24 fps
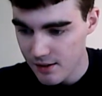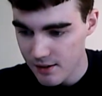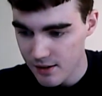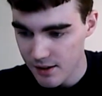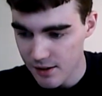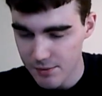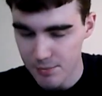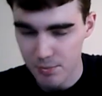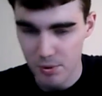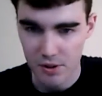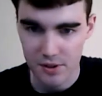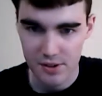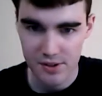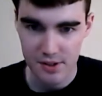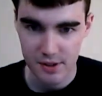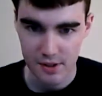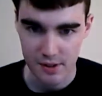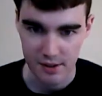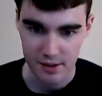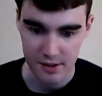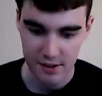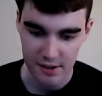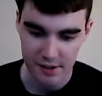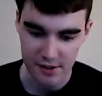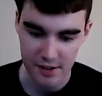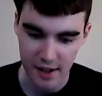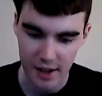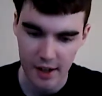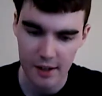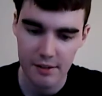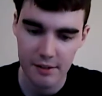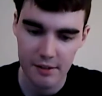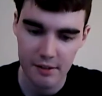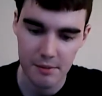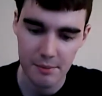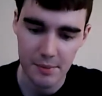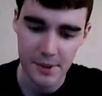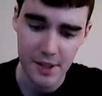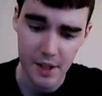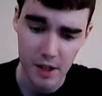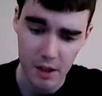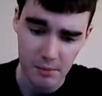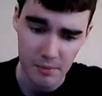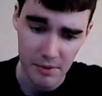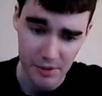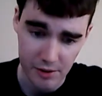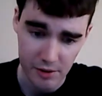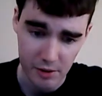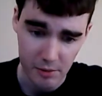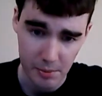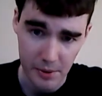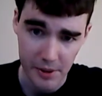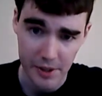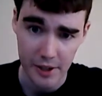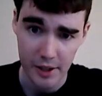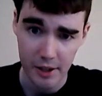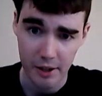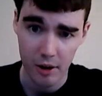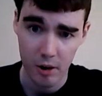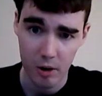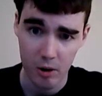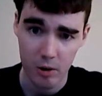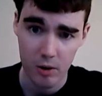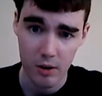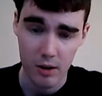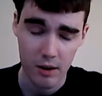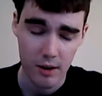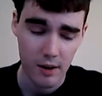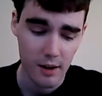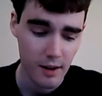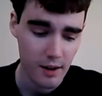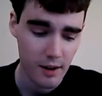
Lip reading: this person decides to become a superhero,